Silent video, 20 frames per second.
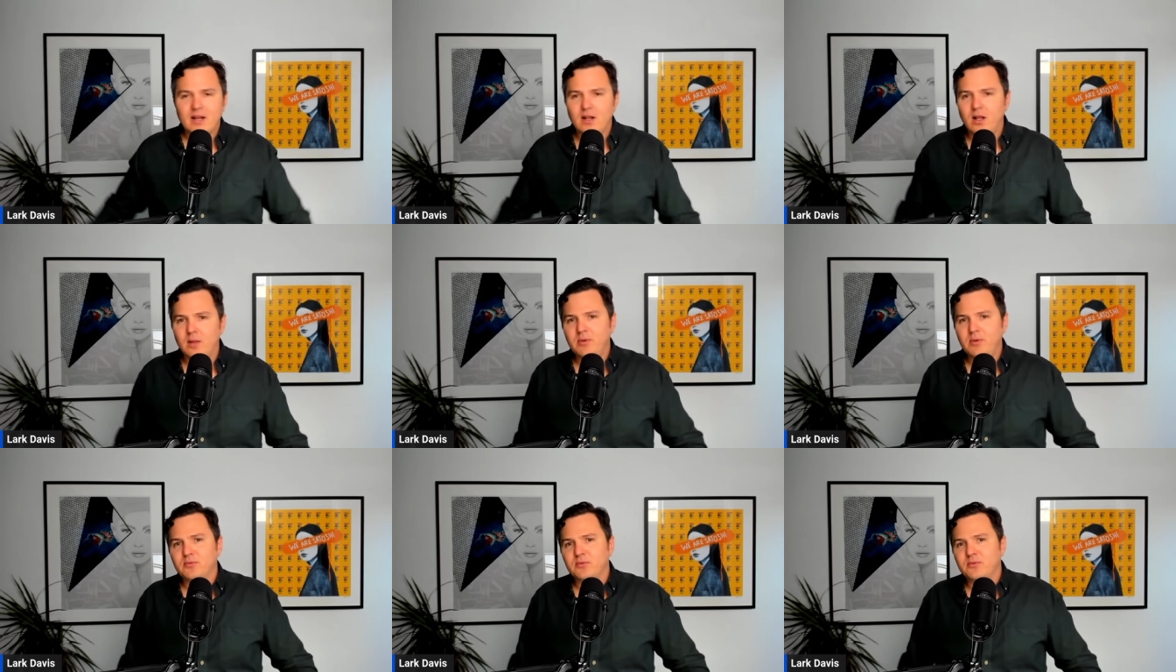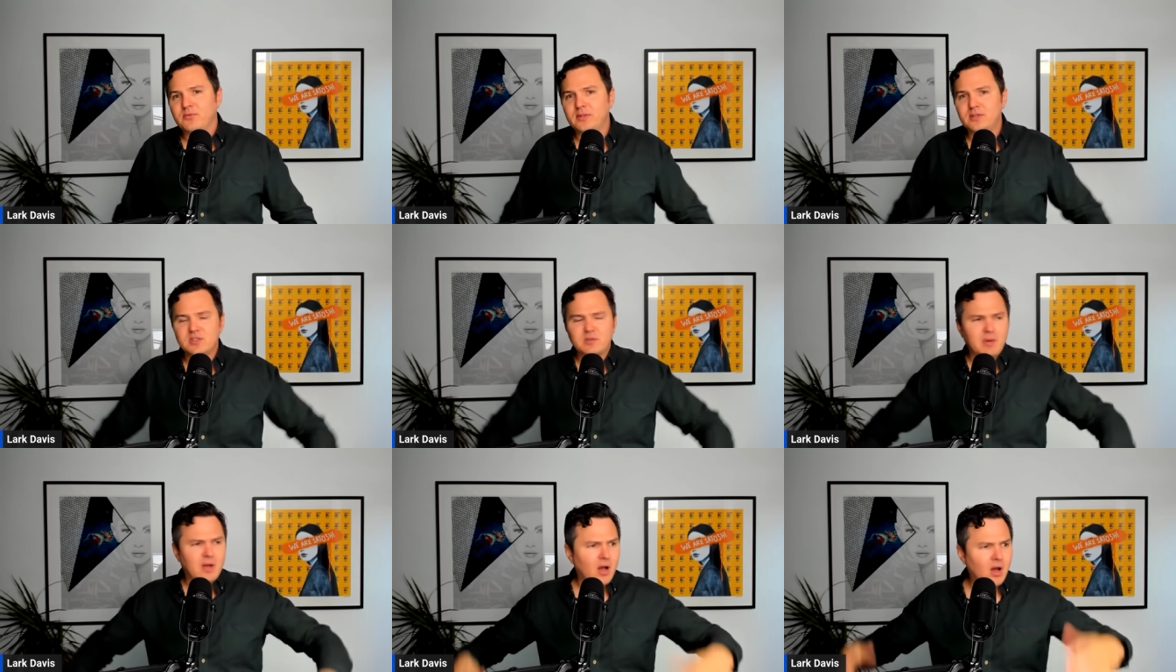And all the people from the
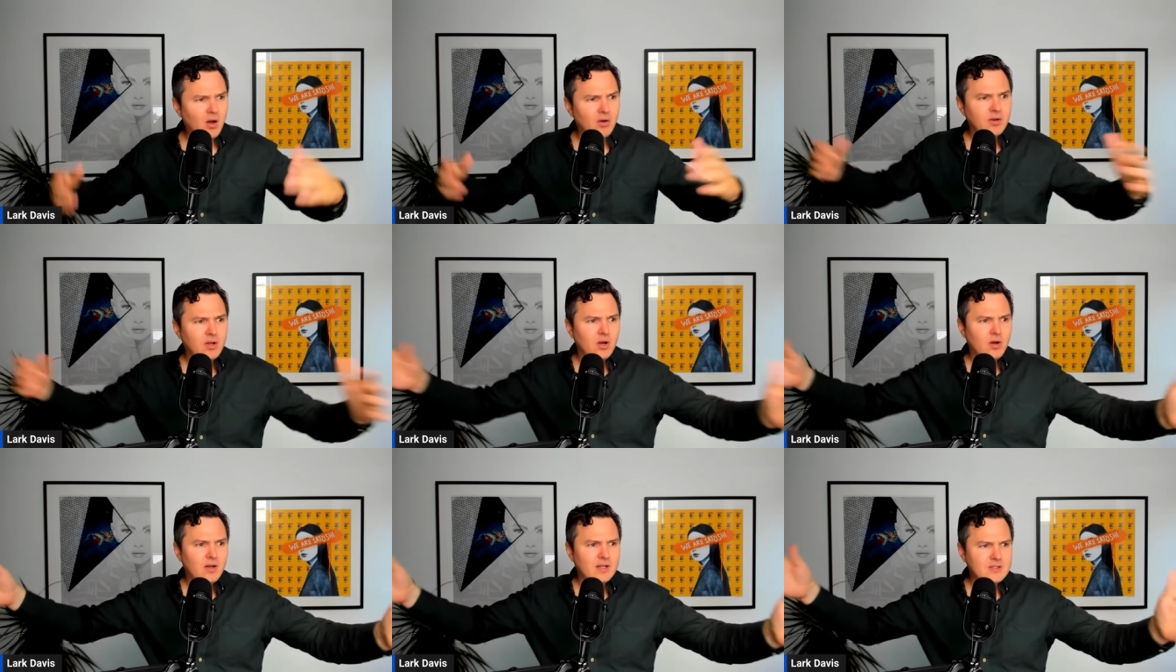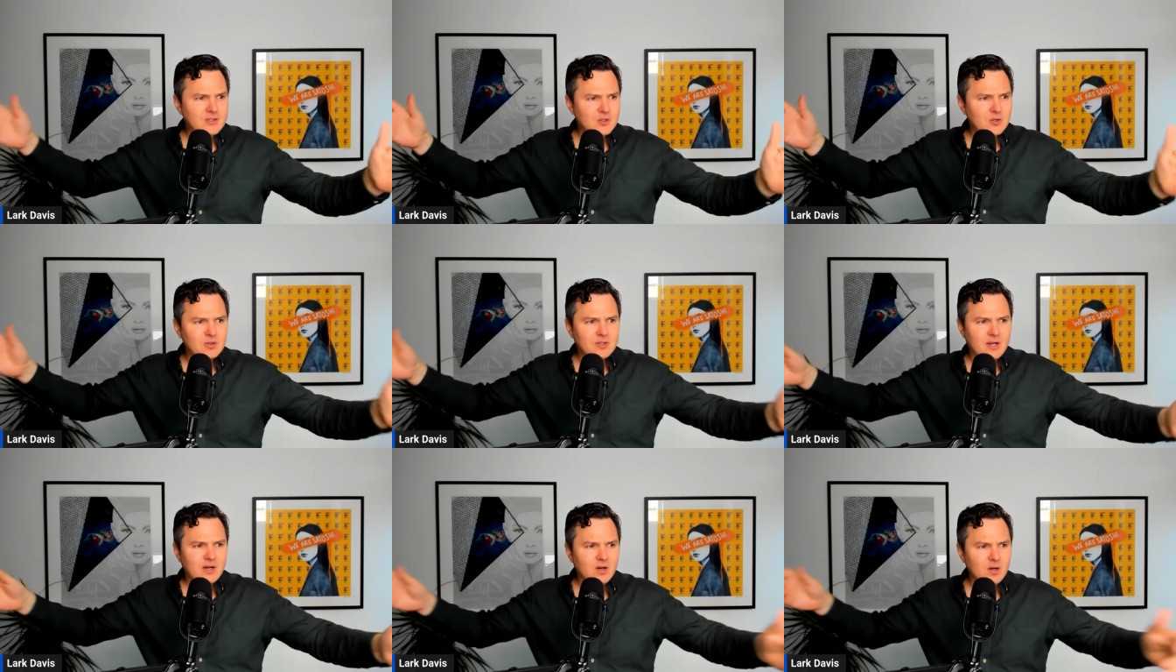village go, oh, no, that's
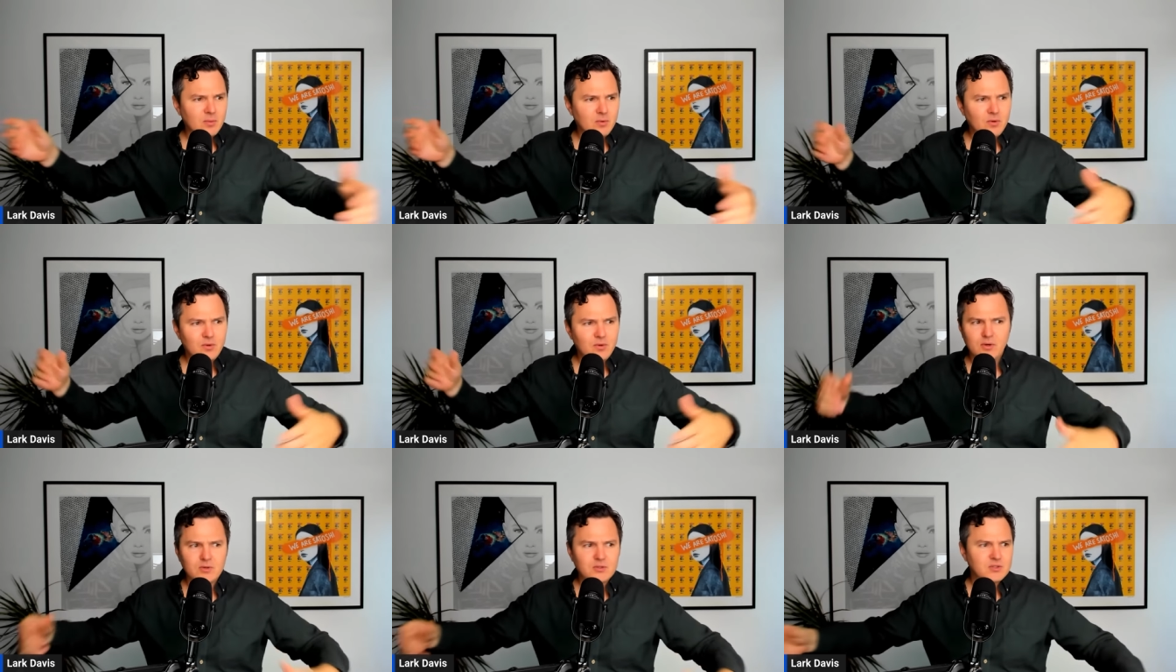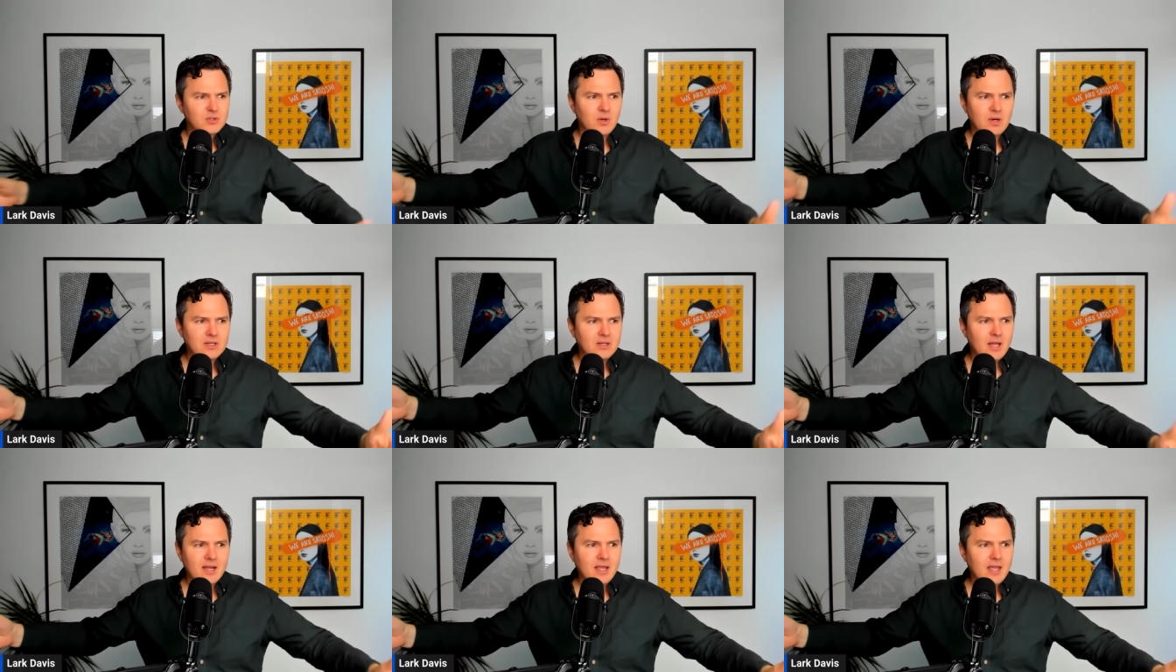so terrible. You're so
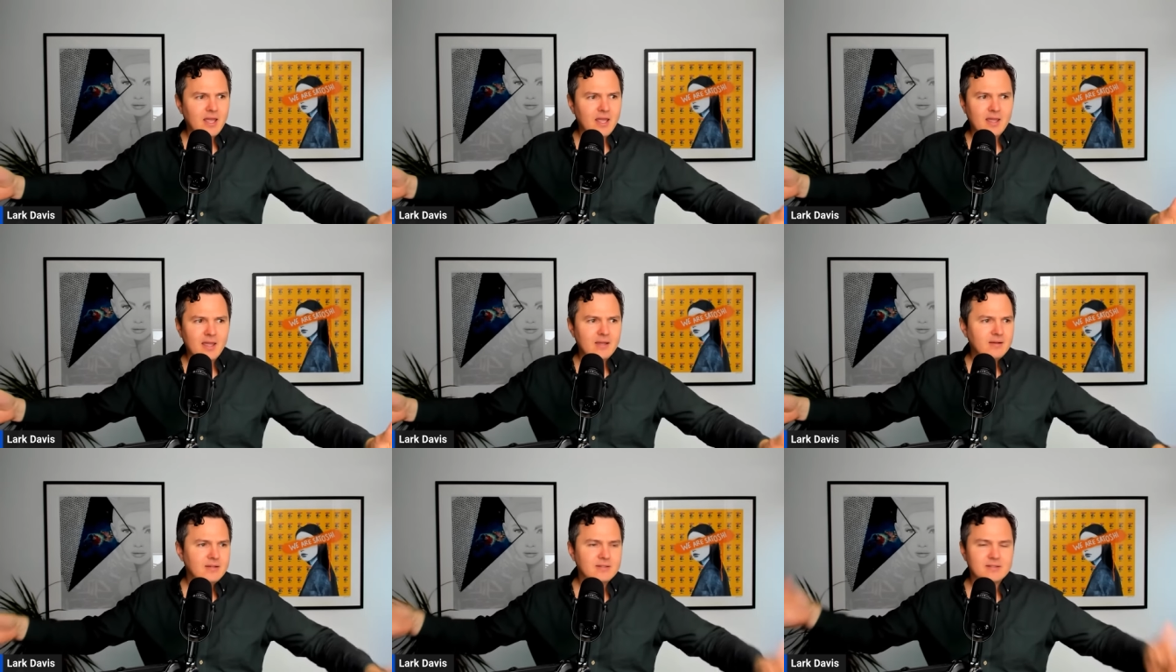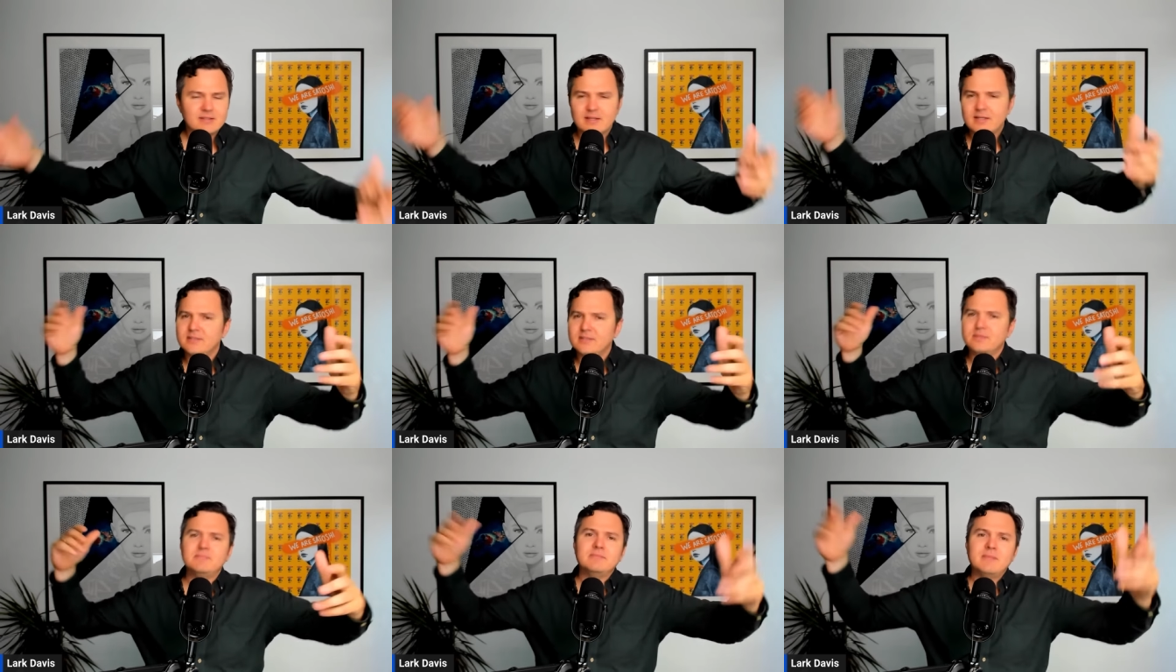unlucky. He
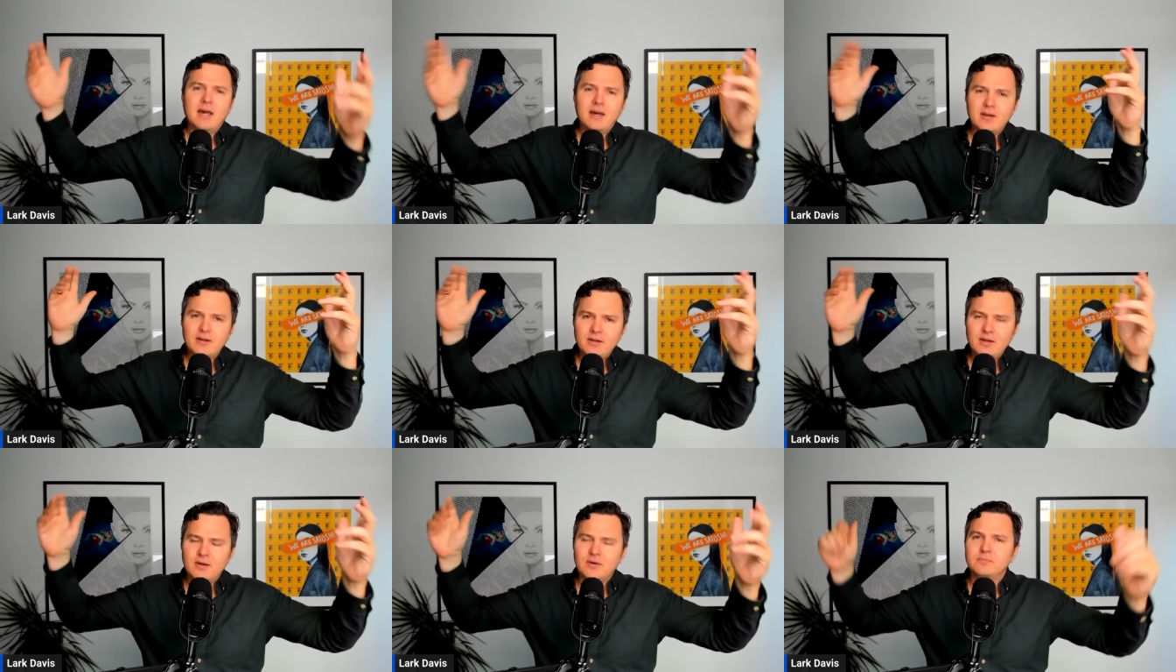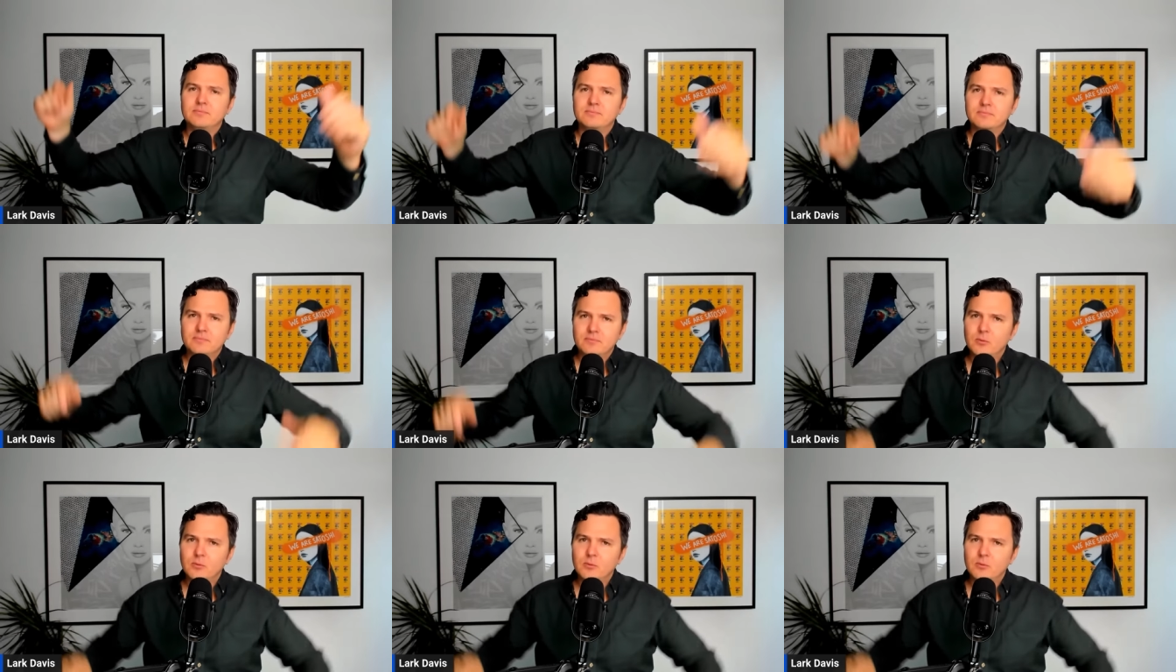says, I don't know.